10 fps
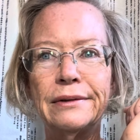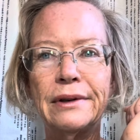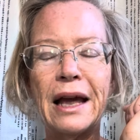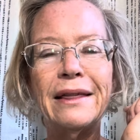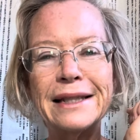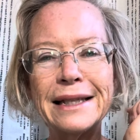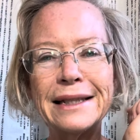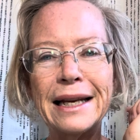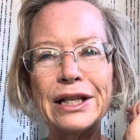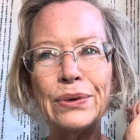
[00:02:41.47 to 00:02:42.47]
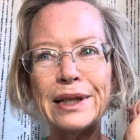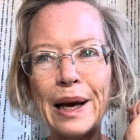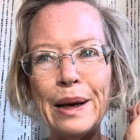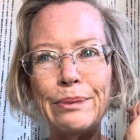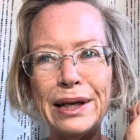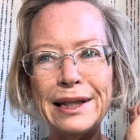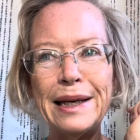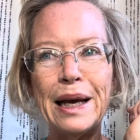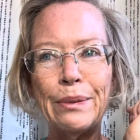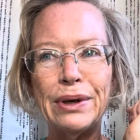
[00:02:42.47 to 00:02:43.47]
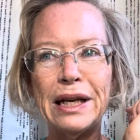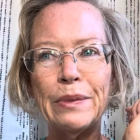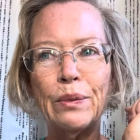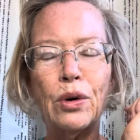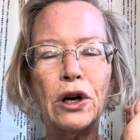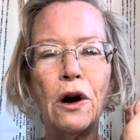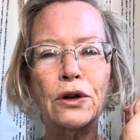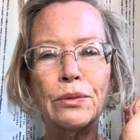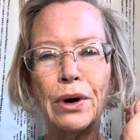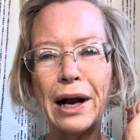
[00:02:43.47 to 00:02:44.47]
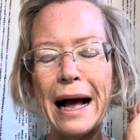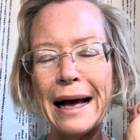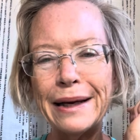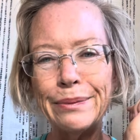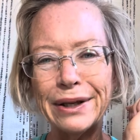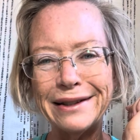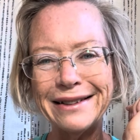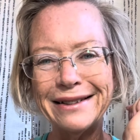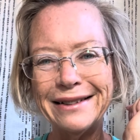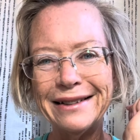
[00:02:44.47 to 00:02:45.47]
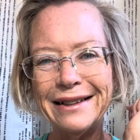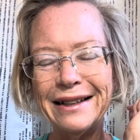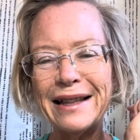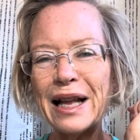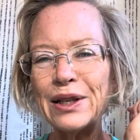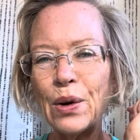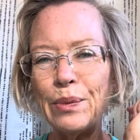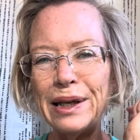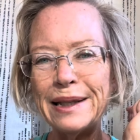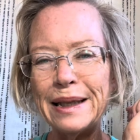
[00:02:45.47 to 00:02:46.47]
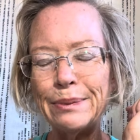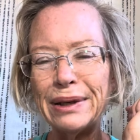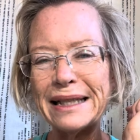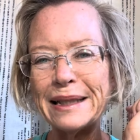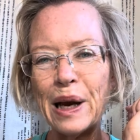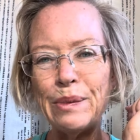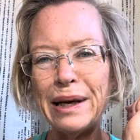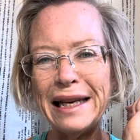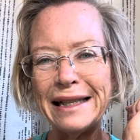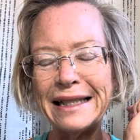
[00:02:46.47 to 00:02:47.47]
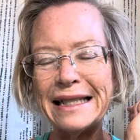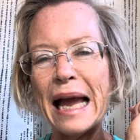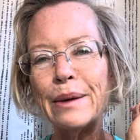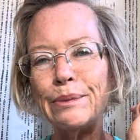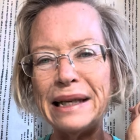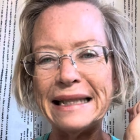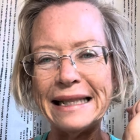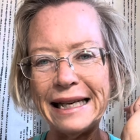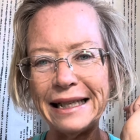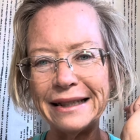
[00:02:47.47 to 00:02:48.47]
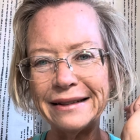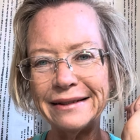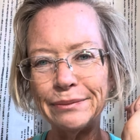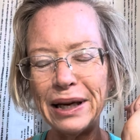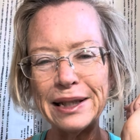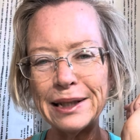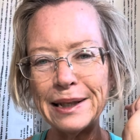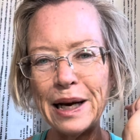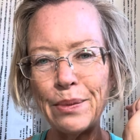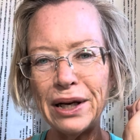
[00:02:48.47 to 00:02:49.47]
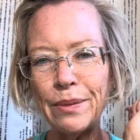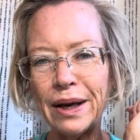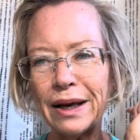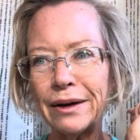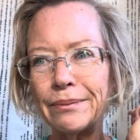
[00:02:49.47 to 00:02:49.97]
And this has led to a diabetes epidemic per Dr. Mark Hyman. And that's obesity plus diabetes, diabesity, because it's an epidemic.